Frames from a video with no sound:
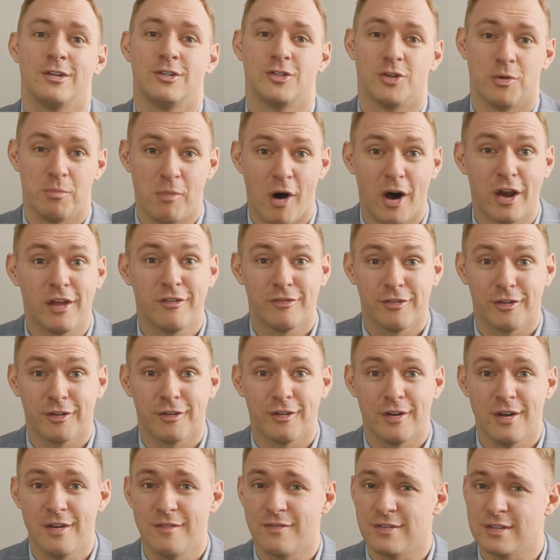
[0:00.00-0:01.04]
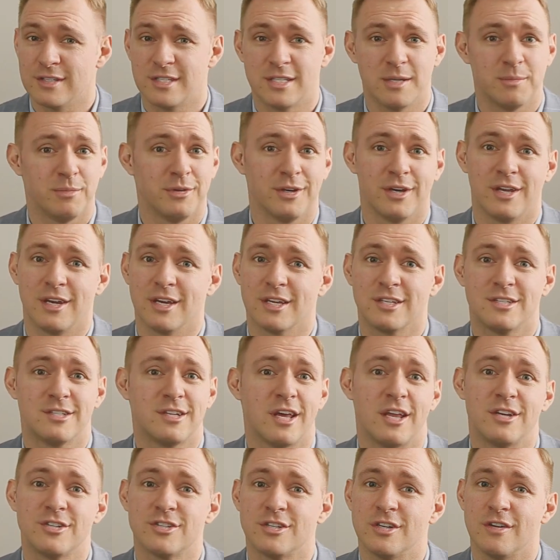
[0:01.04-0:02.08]
Domani for Grief is simply an
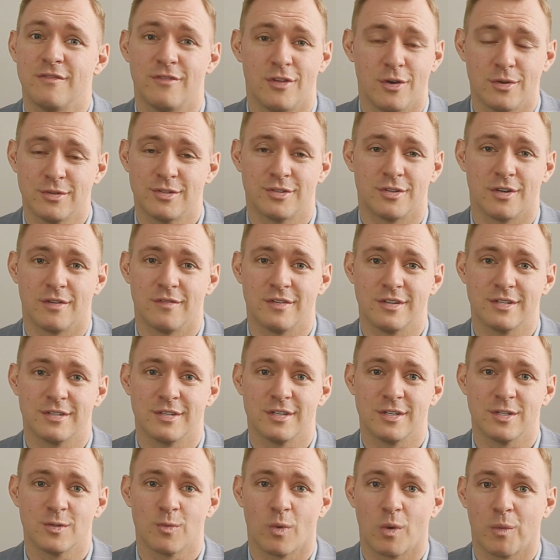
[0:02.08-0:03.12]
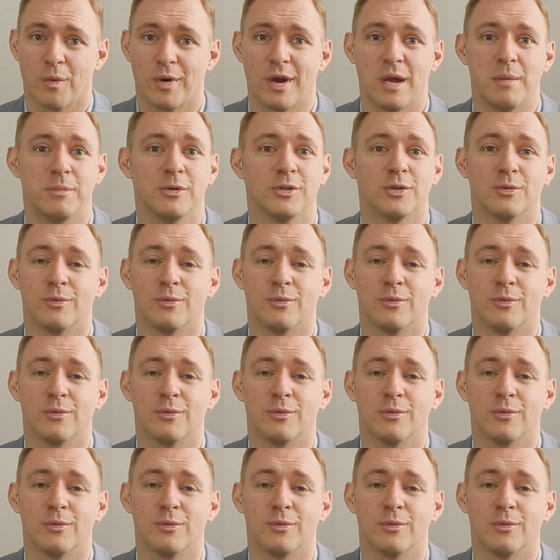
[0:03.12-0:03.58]
extension of those services where we're able